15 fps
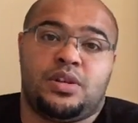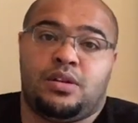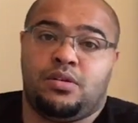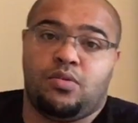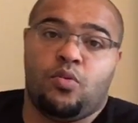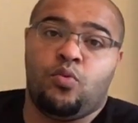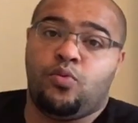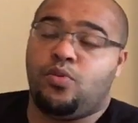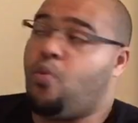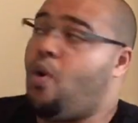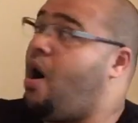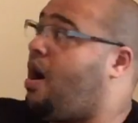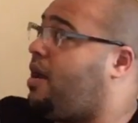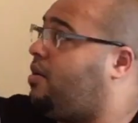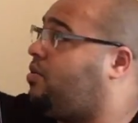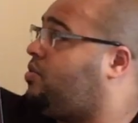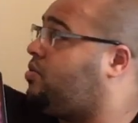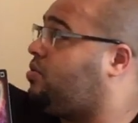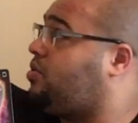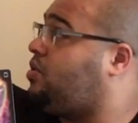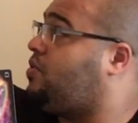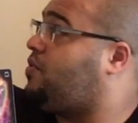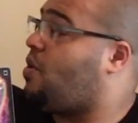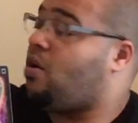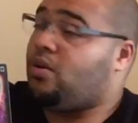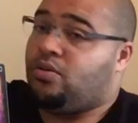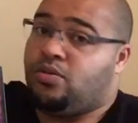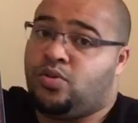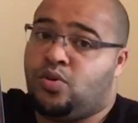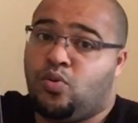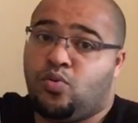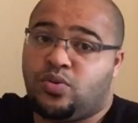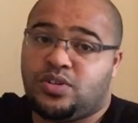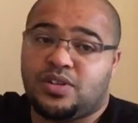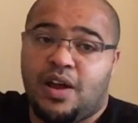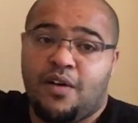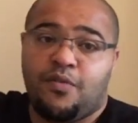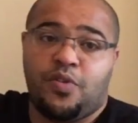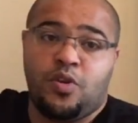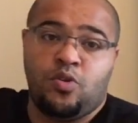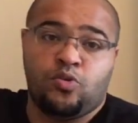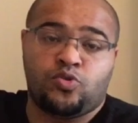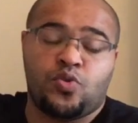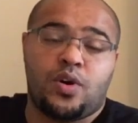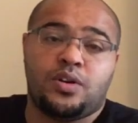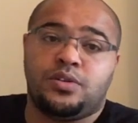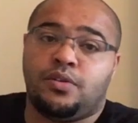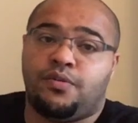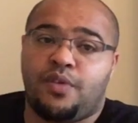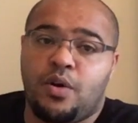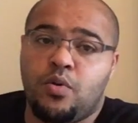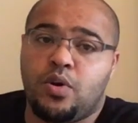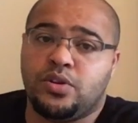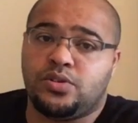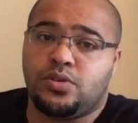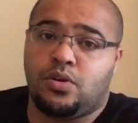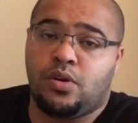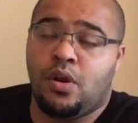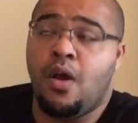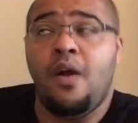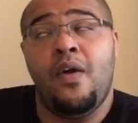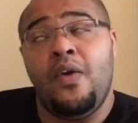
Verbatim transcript: And all the while, you've got your stuff that you're trying to focus on.